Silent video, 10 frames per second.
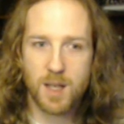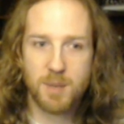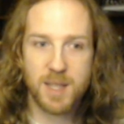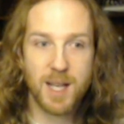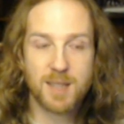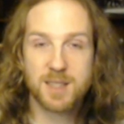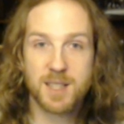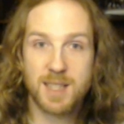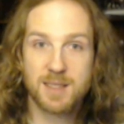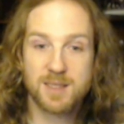yeah, so
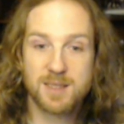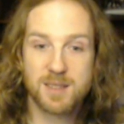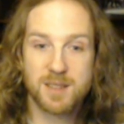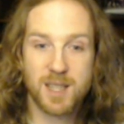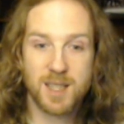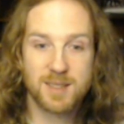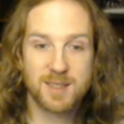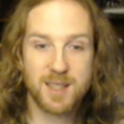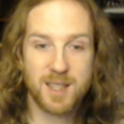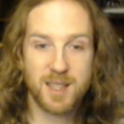that's
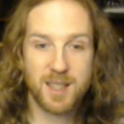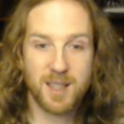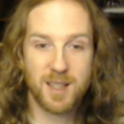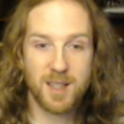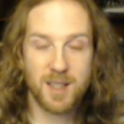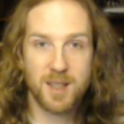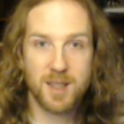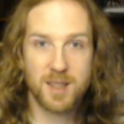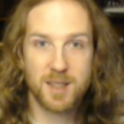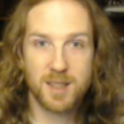
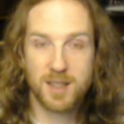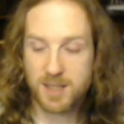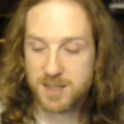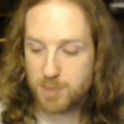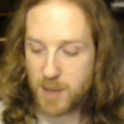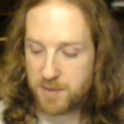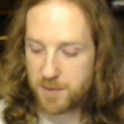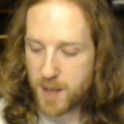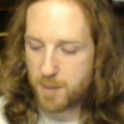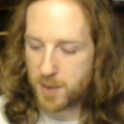the plan
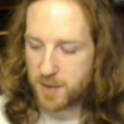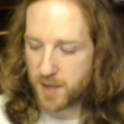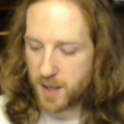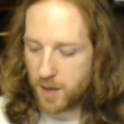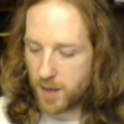from that point of view.